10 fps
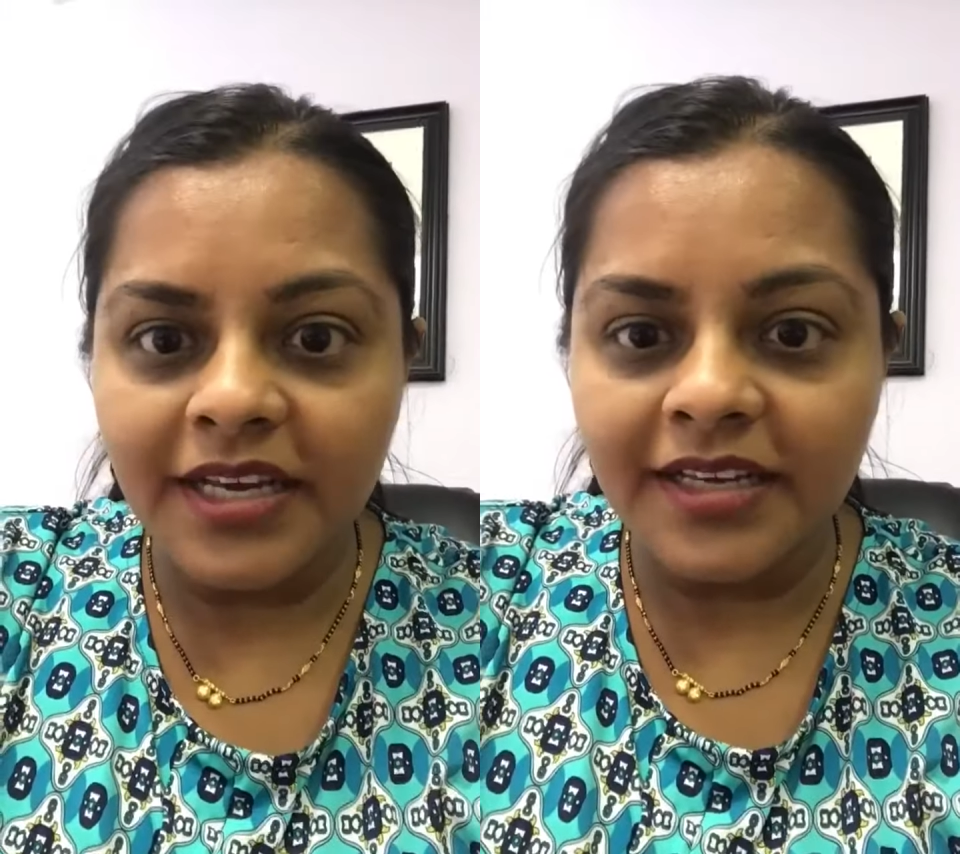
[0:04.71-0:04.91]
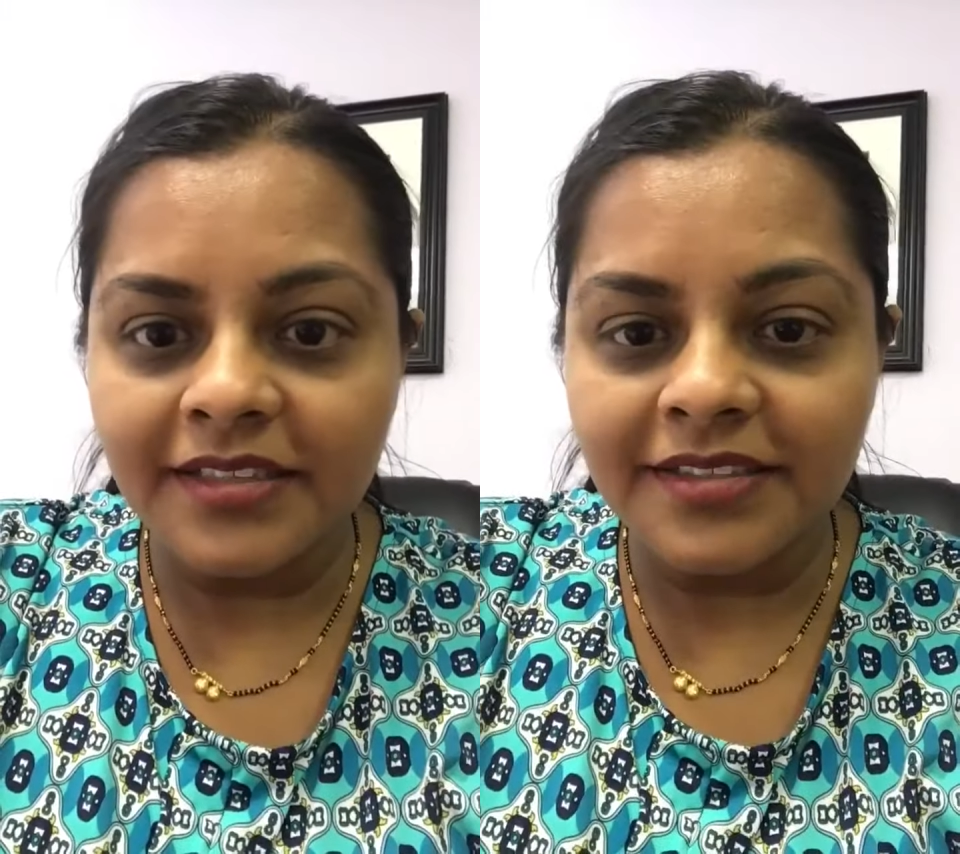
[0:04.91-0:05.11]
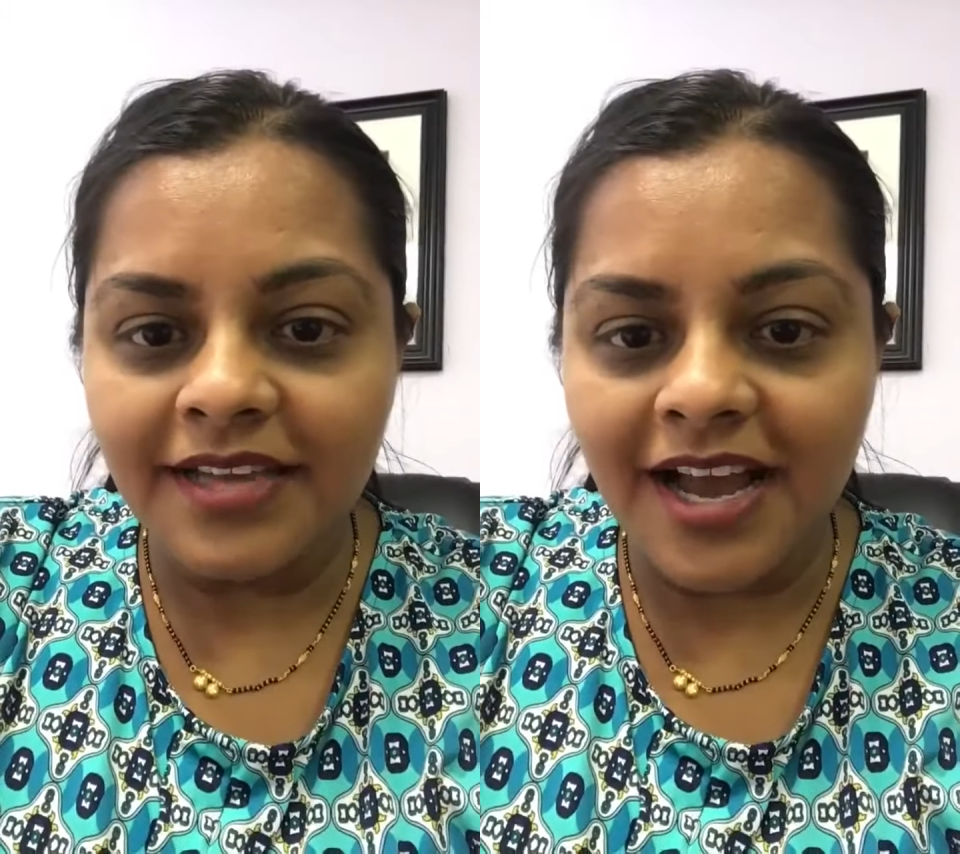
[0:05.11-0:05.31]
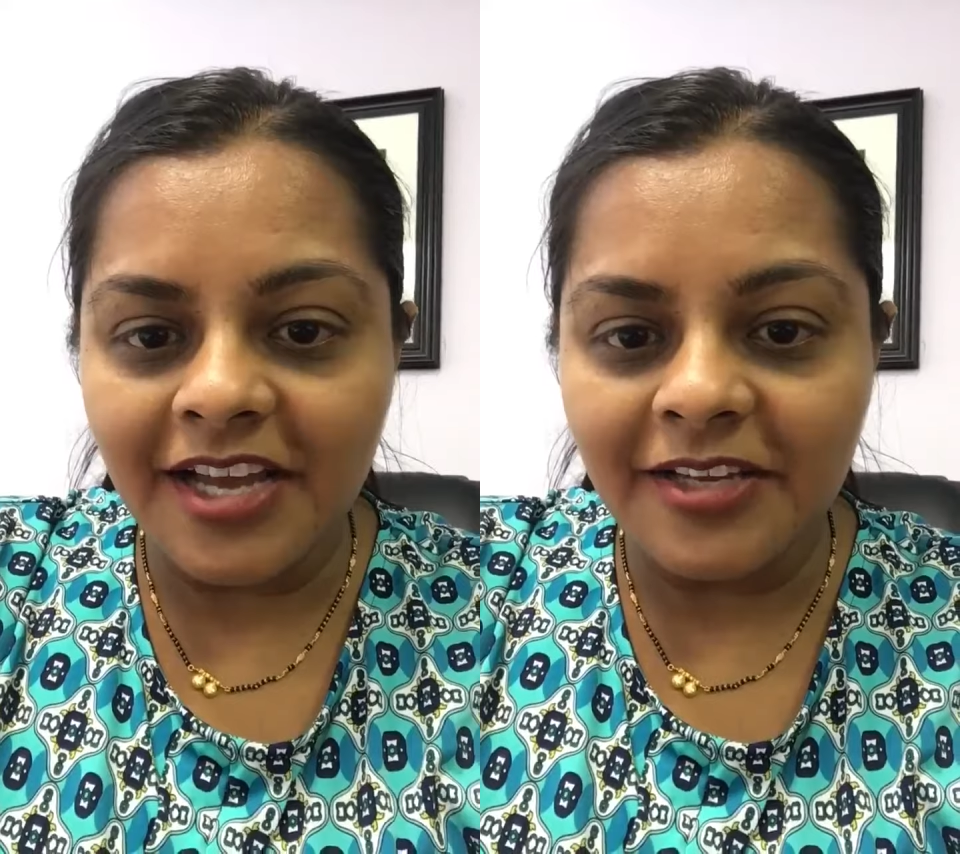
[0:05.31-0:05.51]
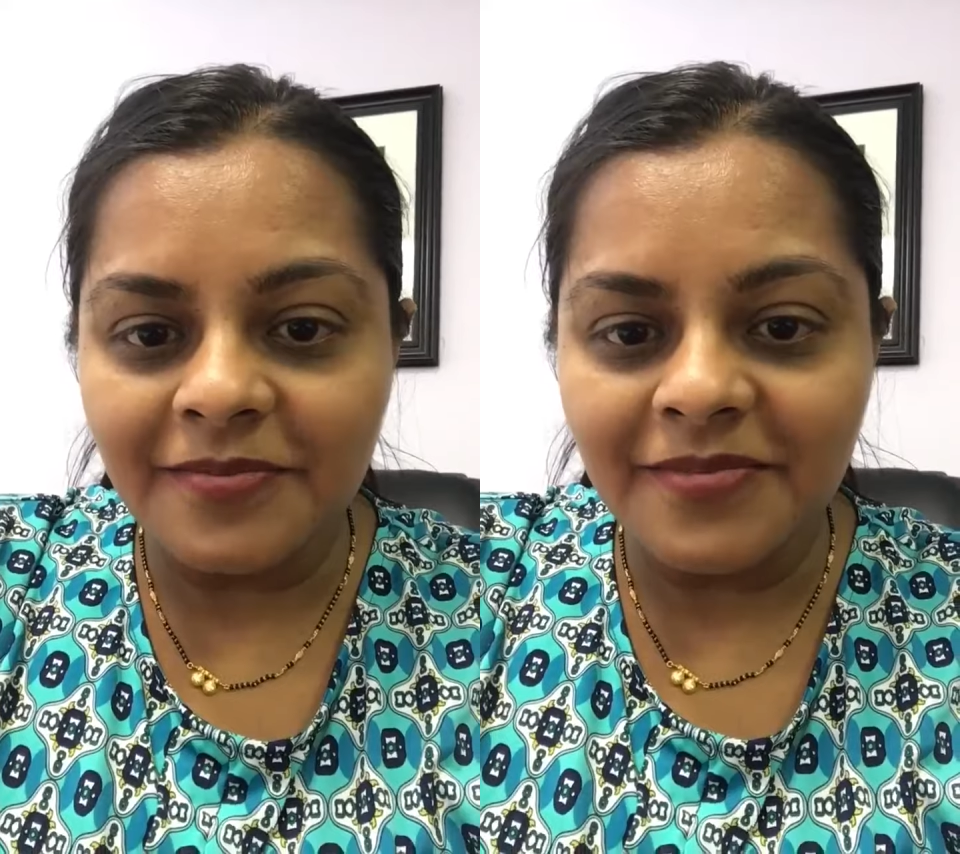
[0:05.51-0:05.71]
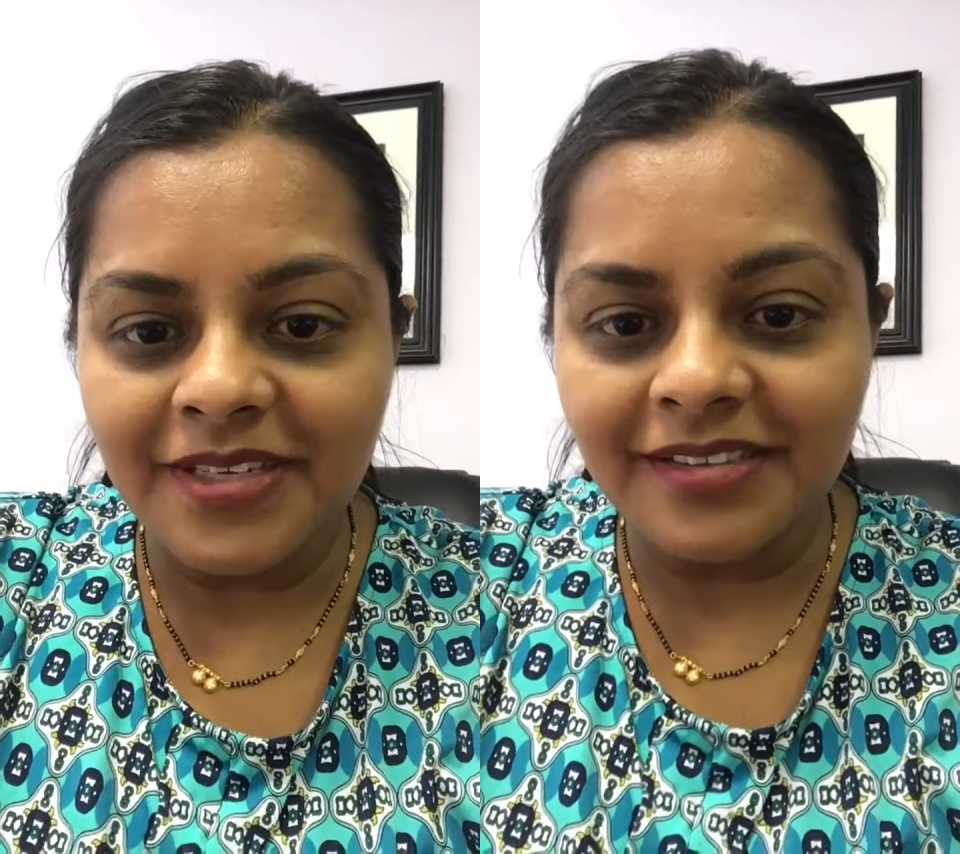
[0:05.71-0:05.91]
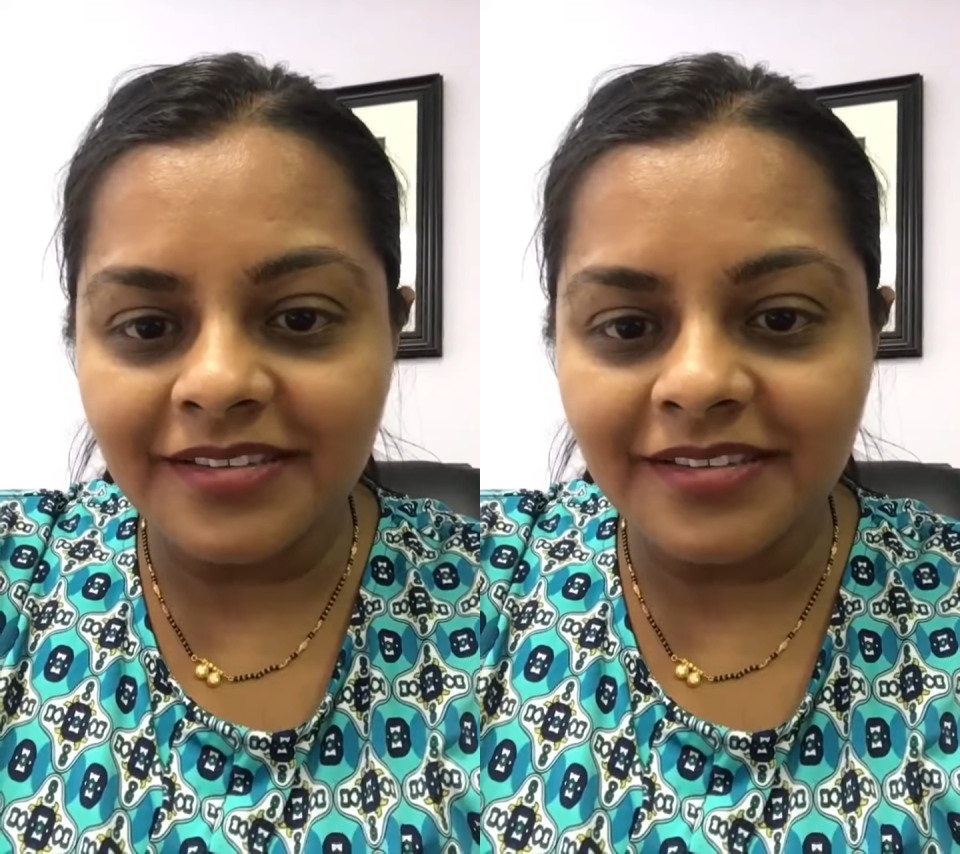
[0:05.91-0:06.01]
and I'm